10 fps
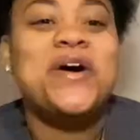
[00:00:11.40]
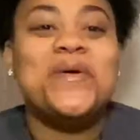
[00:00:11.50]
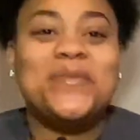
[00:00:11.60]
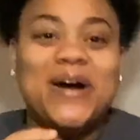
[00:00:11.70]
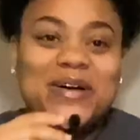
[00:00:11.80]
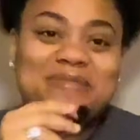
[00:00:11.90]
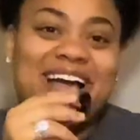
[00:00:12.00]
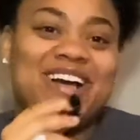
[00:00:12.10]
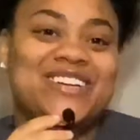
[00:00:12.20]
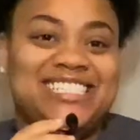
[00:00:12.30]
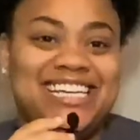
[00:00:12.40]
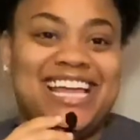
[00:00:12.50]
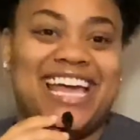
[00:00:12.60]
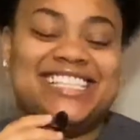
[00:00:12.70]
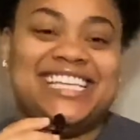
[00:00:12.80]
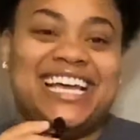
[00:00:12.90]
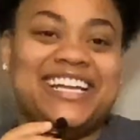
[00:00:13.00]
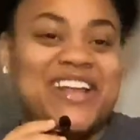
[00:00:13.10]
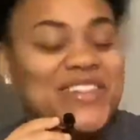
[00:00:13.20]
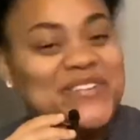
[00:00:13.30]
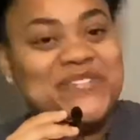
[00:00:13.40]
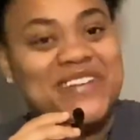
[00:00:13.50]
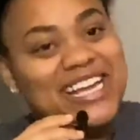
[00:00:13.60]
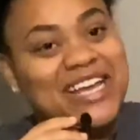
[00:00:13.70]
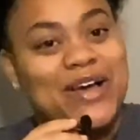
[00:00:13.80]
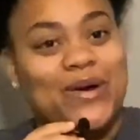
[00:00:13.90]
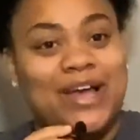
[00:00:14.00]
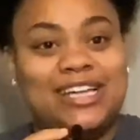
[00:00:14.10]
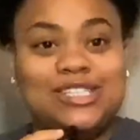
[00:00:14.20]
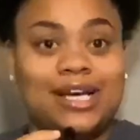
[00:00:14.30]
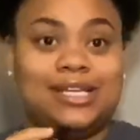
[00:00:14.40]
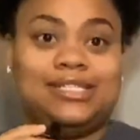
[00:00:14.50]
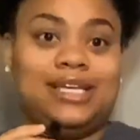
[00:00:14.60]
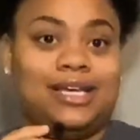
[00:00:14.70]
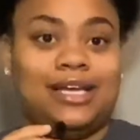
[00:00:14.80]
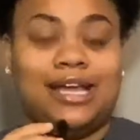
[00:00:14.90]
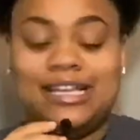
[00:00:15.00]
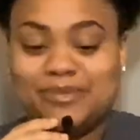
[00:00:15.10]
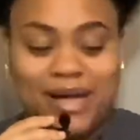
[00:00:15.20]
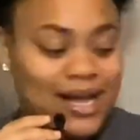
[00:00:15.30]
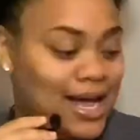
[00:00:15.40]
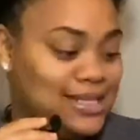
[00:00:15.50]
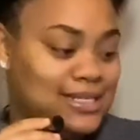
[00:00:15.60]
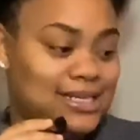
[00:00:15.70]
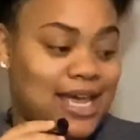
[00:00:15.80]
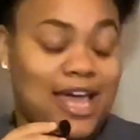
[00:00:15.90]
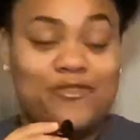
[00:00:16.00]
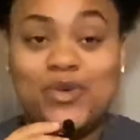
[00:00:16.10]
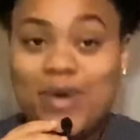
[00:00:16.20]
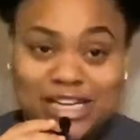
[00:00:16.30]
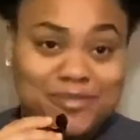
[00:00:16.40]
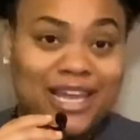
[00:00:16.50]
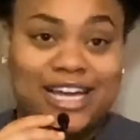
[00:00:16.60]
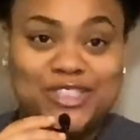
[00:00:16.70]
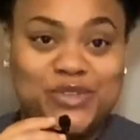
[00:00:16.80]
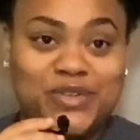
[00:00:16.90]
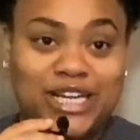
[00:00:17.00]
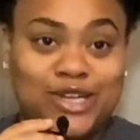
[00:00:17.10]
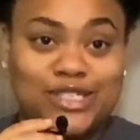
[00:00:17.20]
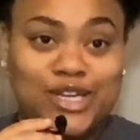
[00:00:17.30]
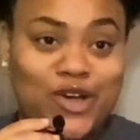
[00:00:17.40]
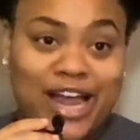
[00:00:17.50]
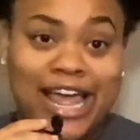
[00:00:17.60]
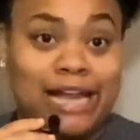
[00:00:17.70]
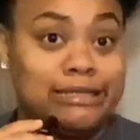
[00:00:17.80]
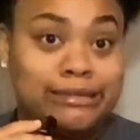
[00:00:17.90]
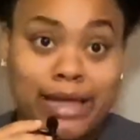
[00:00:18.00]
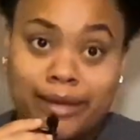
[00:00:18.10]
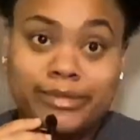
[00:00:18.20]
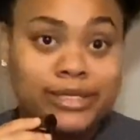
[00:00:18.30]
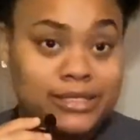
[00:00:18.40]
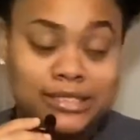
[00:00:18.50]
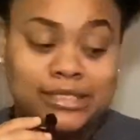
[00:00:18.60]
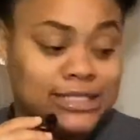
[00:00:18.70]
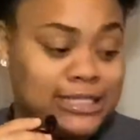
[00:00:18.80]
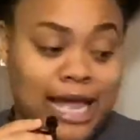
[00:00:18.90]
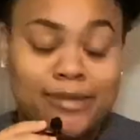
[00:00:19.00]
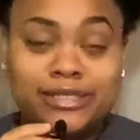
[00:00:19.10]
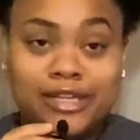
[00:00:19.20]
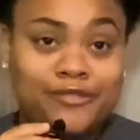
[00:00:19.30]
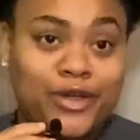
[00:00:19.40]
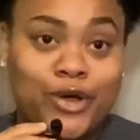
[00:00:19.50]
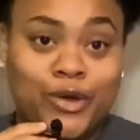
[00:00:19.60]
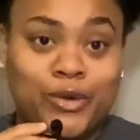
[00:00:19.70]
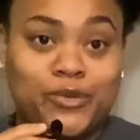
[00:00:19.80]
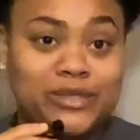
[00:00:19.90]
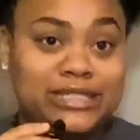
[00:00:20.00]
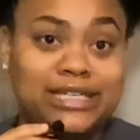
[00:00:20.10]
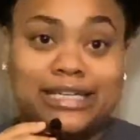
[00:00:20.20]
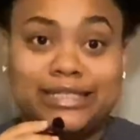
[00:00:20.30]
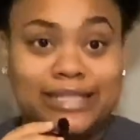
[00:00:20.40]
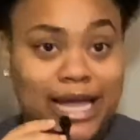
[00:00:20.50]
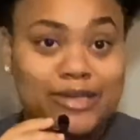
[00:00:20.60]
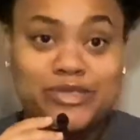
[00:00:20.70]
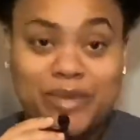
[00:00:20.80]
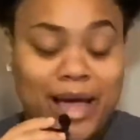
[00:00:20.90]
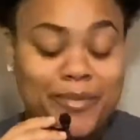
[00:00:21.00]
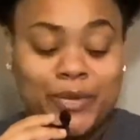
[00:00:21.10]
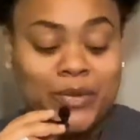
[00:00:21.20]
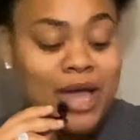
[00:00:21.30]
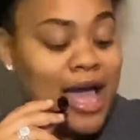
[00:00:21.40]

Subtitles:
Welcome back, OG Gay, to another video. As y'all can see, it's my content day. If you watch my last two videos, you know I didn't have the same stuff on. We sitting in the same spot, boo.